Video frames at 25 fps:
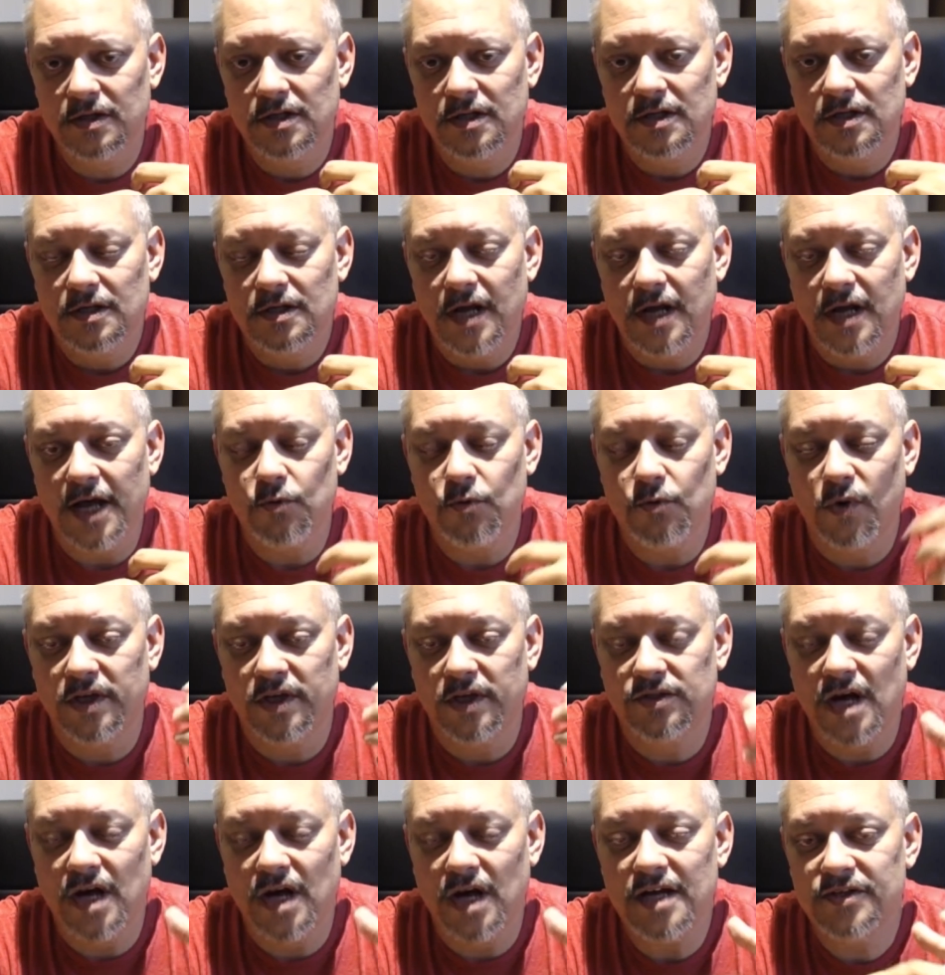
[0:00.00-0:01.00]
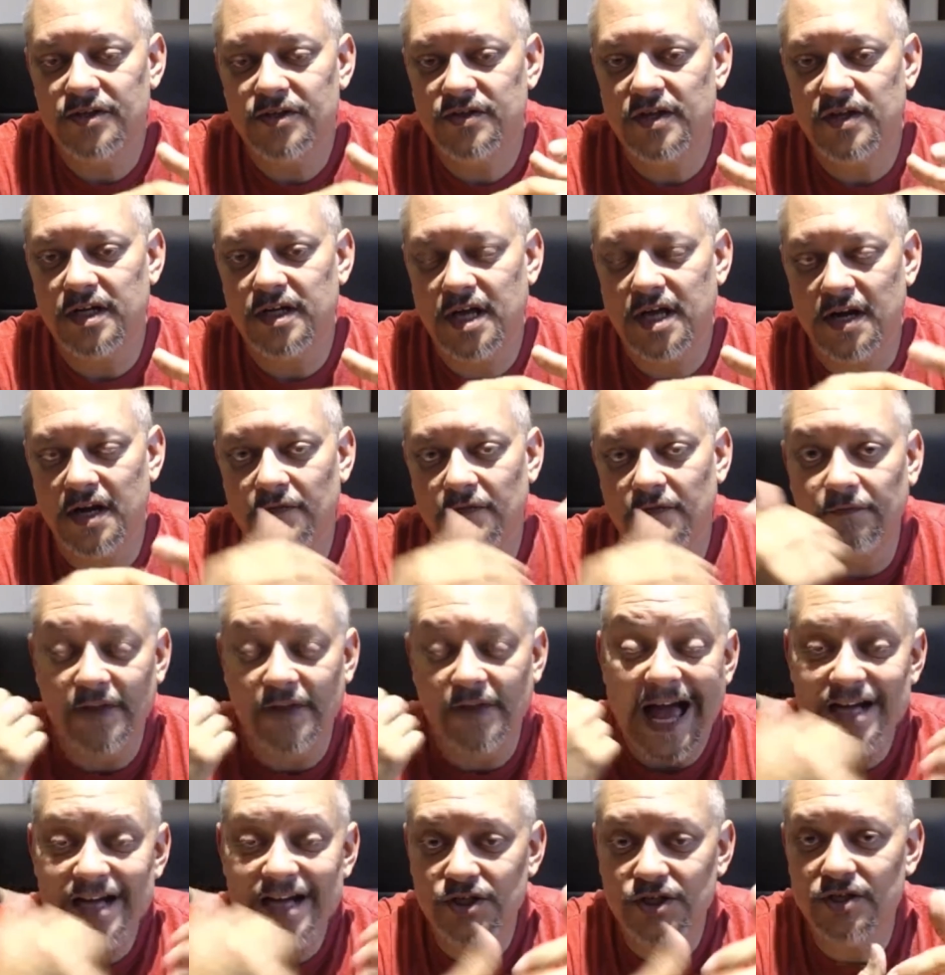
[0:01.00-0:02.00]
And what it does is it kind of
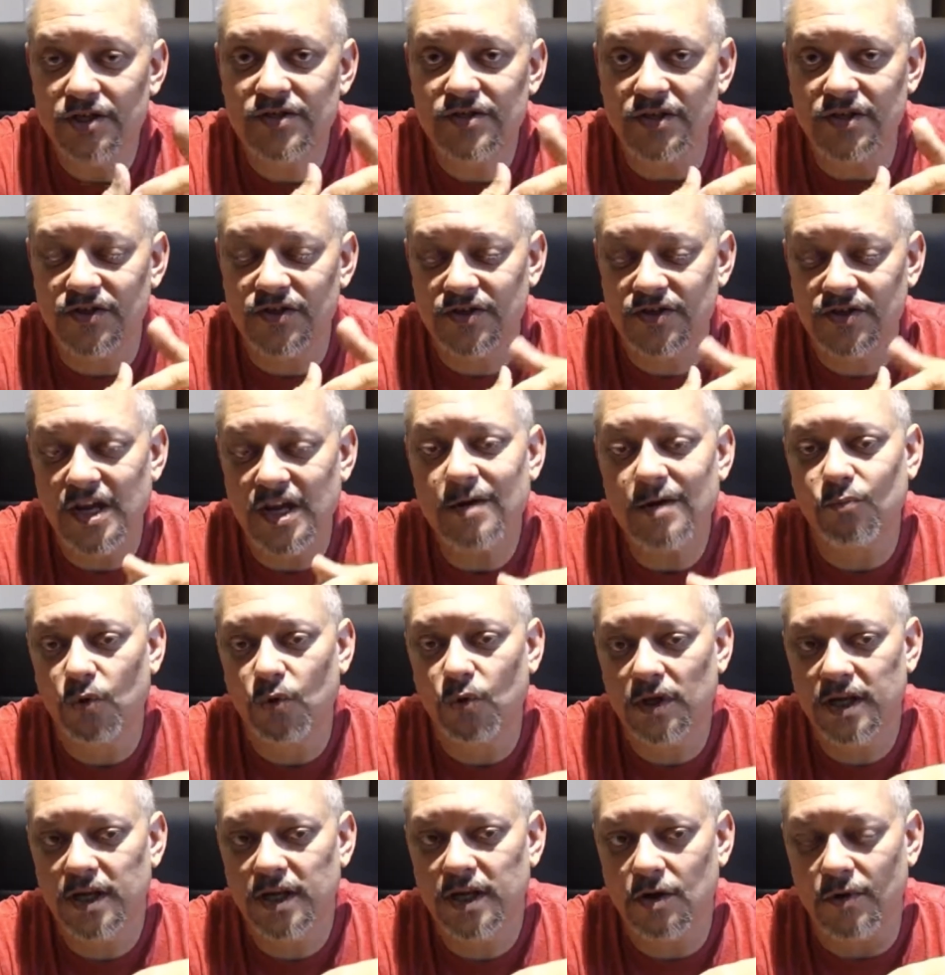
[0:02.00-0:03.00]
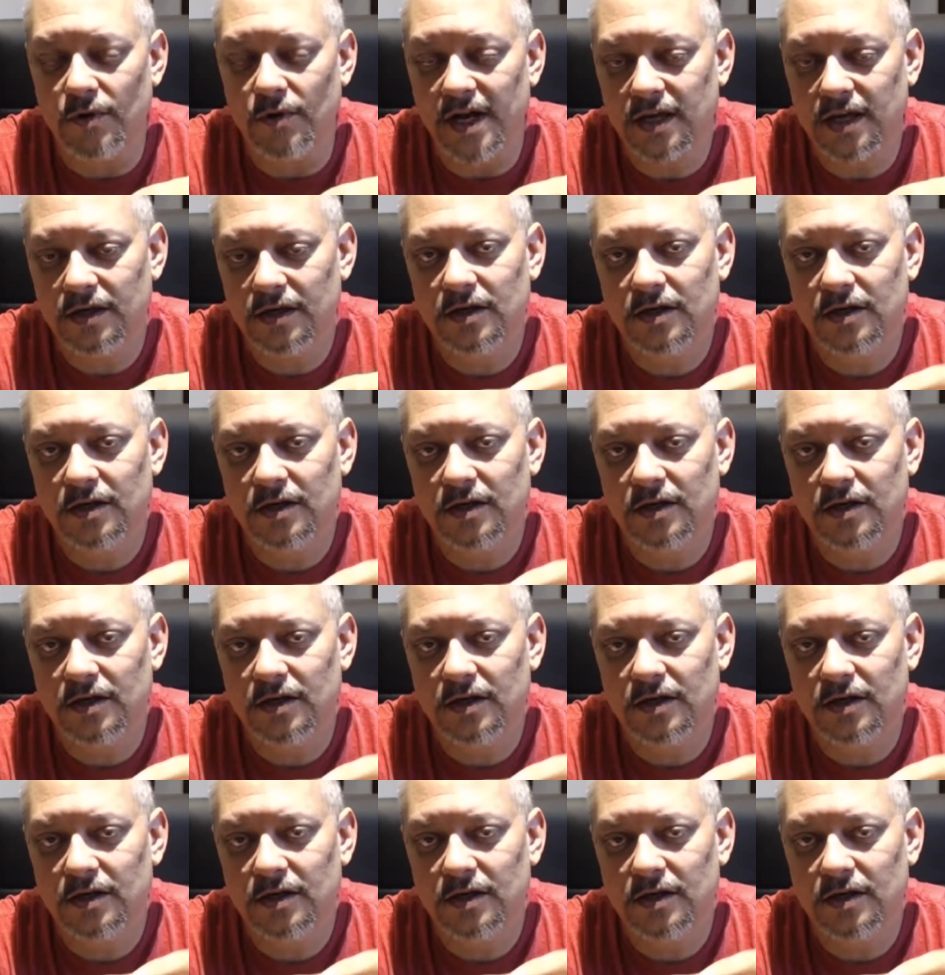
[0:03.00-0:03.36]
flashes to steam really quick.